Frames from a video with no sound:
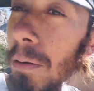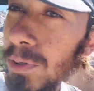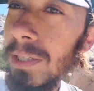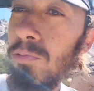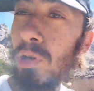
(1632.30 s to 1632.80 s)
was
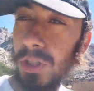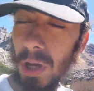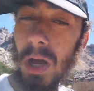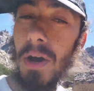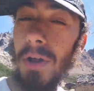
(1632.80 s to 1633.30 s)
in
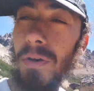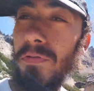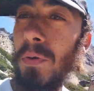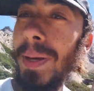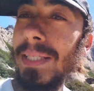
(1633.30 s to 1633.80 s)
return
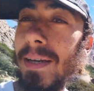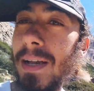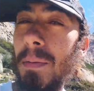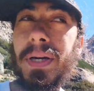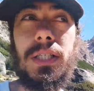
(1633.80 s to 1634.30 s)
for me
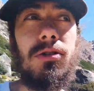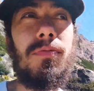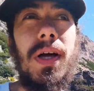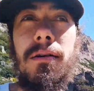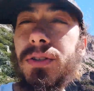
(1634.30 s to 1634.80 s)
taking a picture of
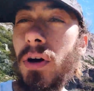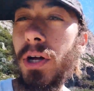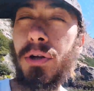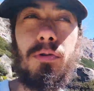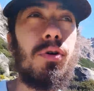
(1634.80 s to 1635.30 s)
their
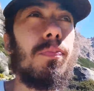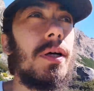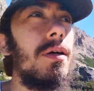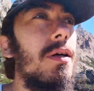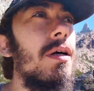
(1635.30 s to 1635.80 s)
entire group.
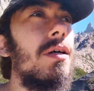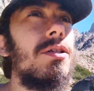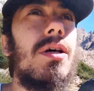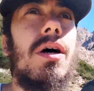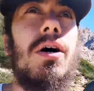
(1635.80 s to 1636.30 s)

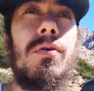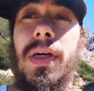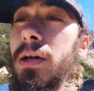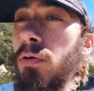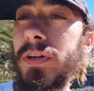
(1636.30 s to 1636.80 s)
So
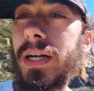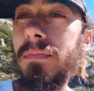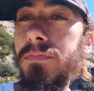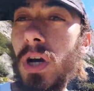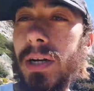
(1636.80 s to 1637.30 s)
they offered it,
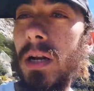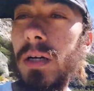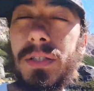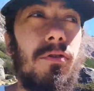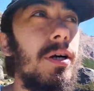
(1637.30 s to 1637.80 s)
I didn't
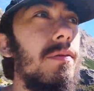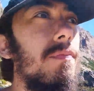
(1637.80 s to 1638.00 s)
ask for it.